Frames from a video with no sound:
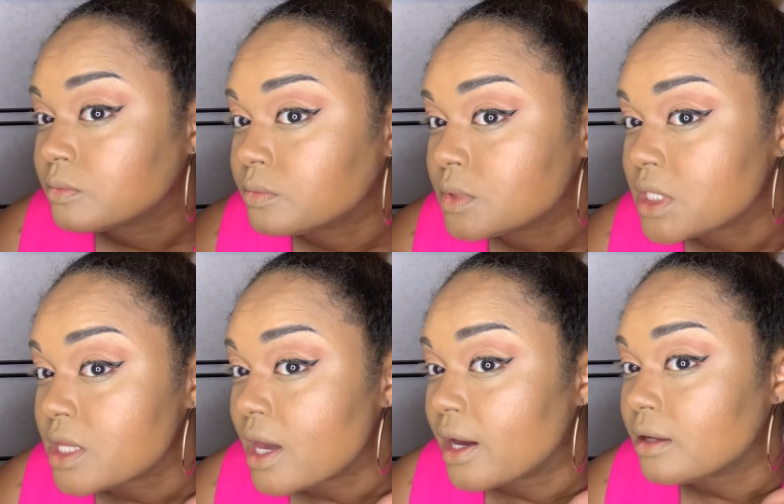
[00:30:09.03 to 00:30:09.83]
See
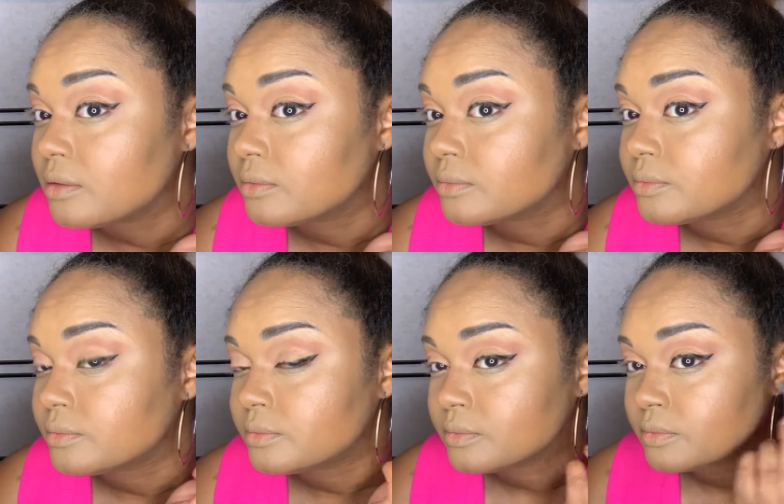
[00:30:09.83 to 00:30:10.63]
that?
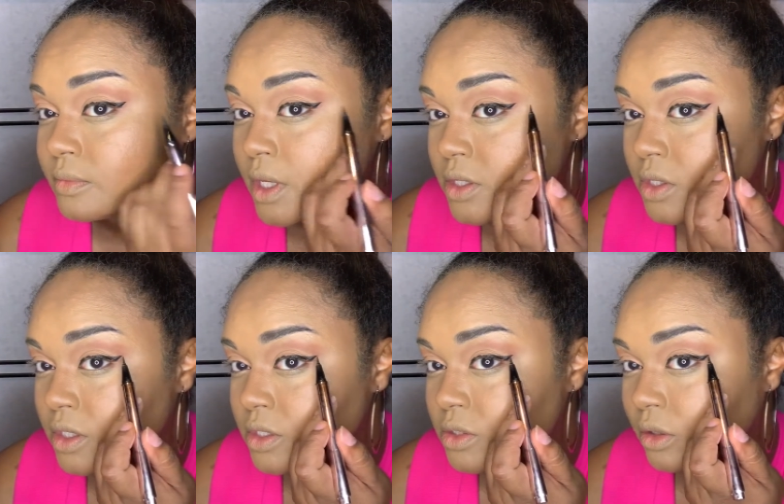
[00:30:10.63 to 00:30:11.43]
So I
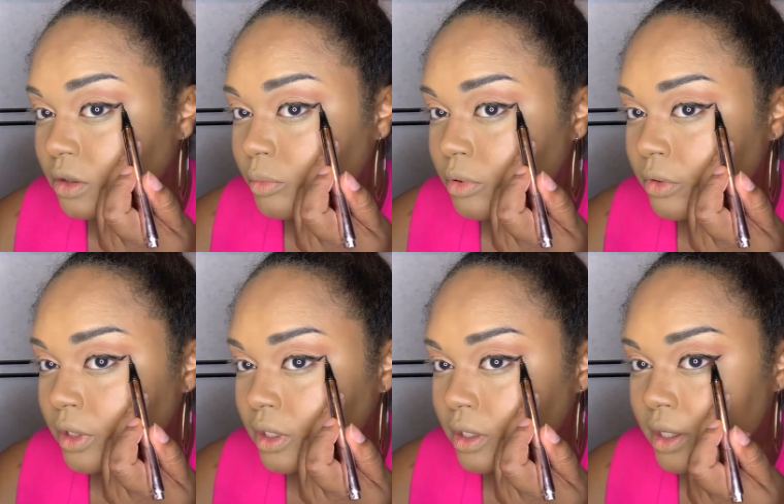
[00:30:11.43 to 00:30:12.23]
just took the
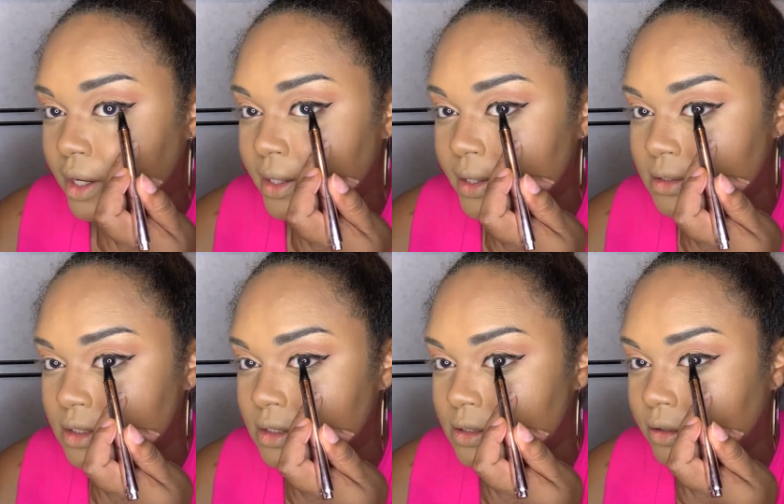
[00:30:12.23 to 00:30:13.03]
point and connected
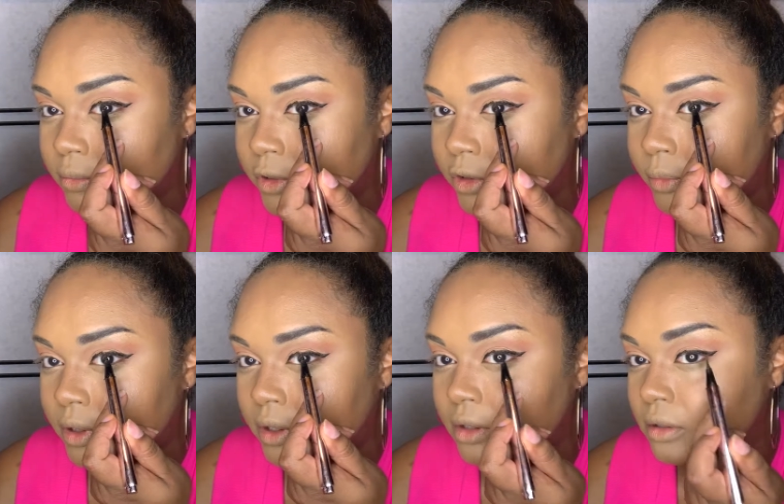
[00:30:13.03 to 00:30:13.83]
it to the middle
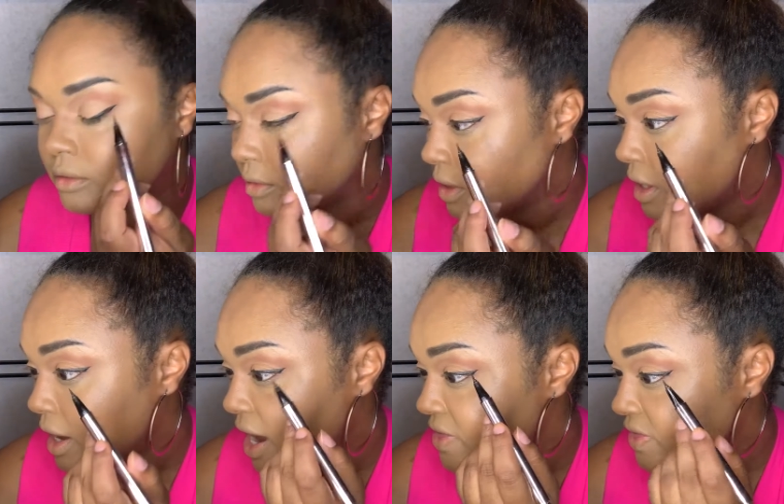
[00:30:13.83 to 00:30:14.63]
part.
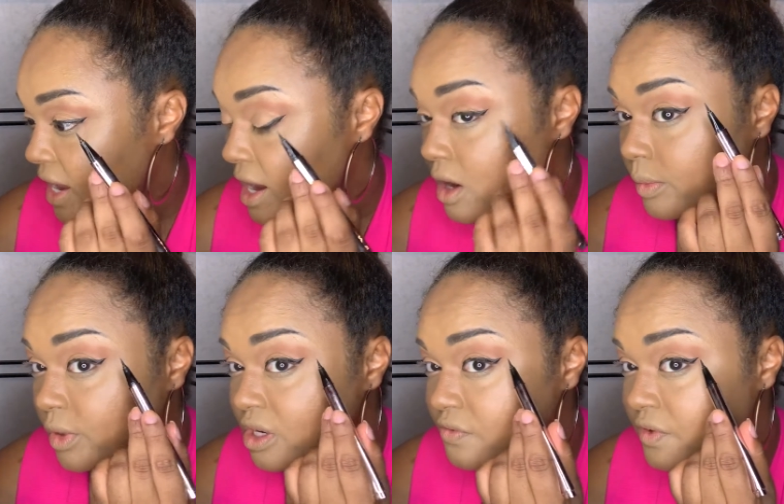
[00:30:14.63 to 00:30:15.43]
And now I'm
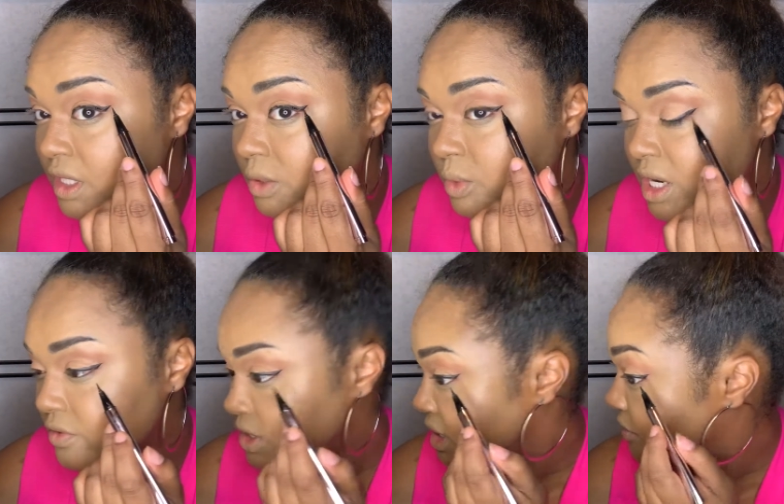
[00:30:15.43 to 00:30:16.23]
gonna fill in
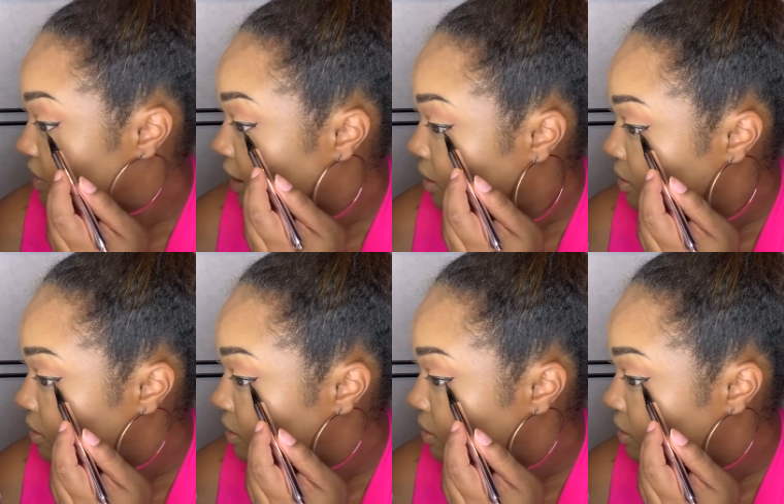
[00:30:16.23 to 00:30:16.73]
whatever's left out.